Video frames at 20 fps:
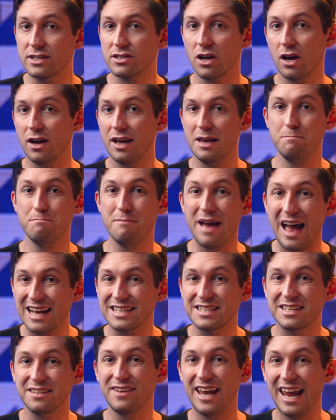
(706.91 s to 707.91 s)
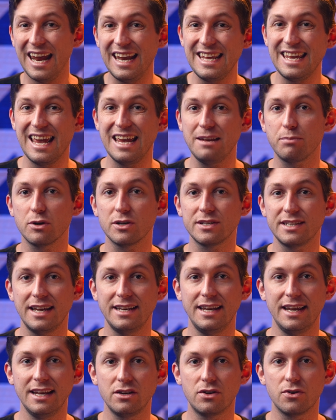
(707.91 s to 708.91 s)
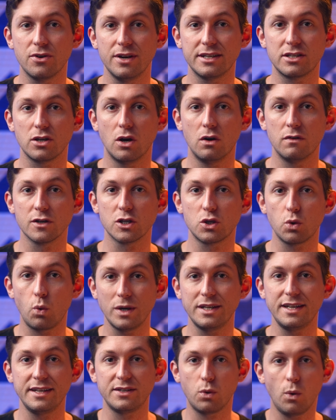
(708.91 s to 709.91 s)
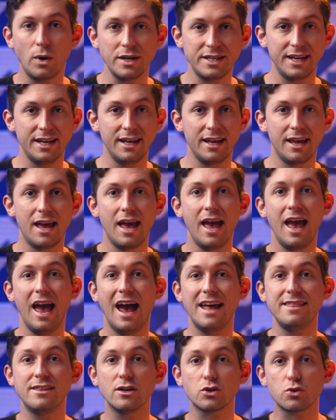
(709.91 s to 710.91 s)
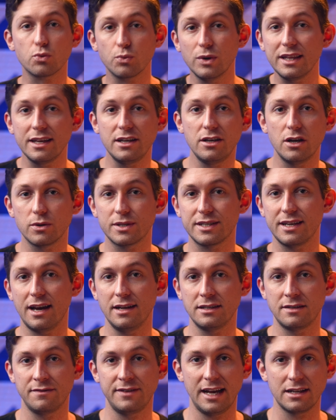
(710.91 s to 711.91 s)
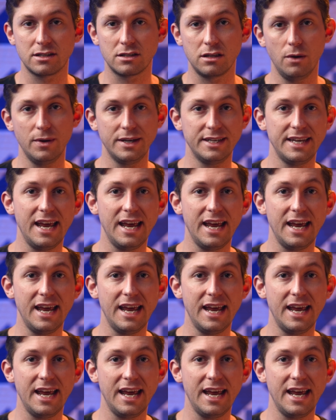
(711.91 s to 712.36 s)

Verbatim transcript: saw a massive 88% increase over 2020. And there's really no signs of that slowing